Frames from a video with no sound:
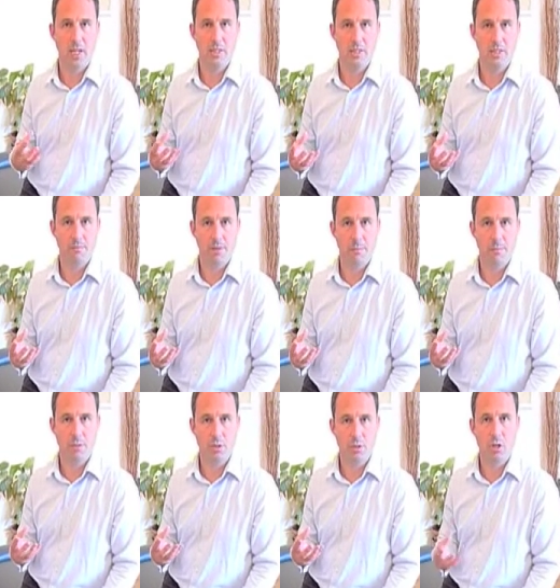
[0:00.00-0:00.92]

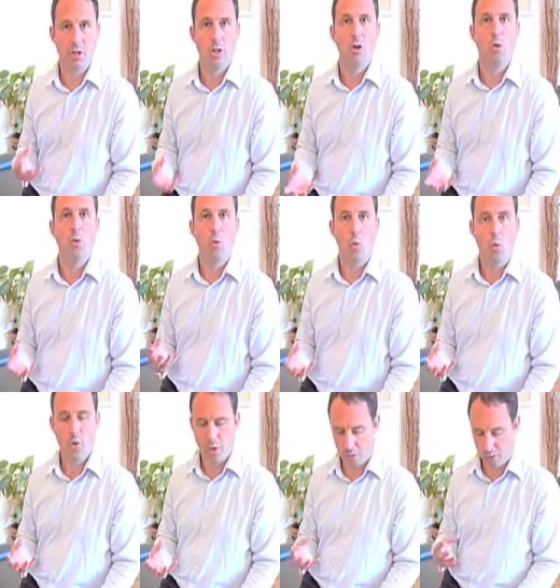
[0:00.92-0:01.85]
anti-inflammatories,
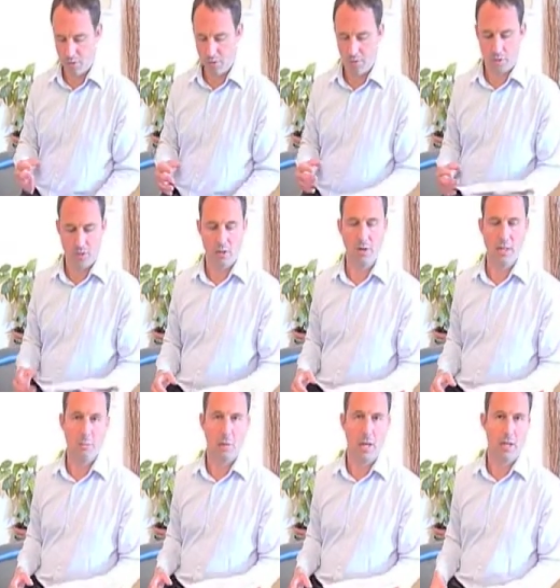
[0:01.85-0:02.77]
or you can use an
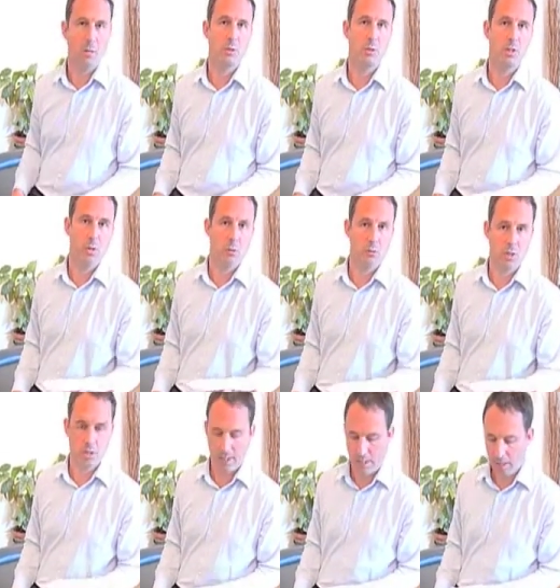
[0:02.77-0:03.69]
ice pack, which is
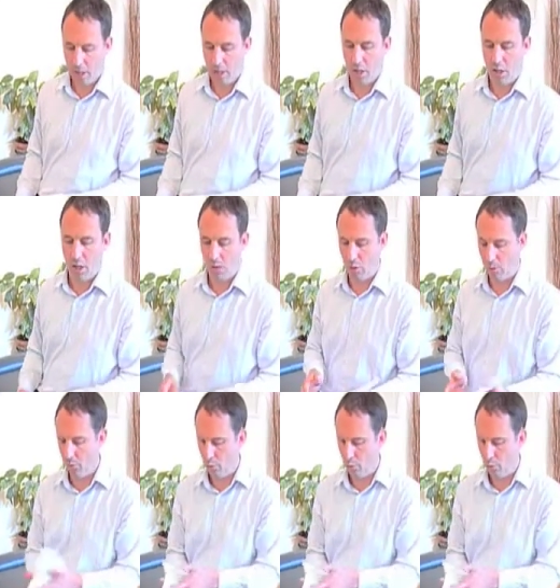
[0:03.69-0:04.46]
obviously a lot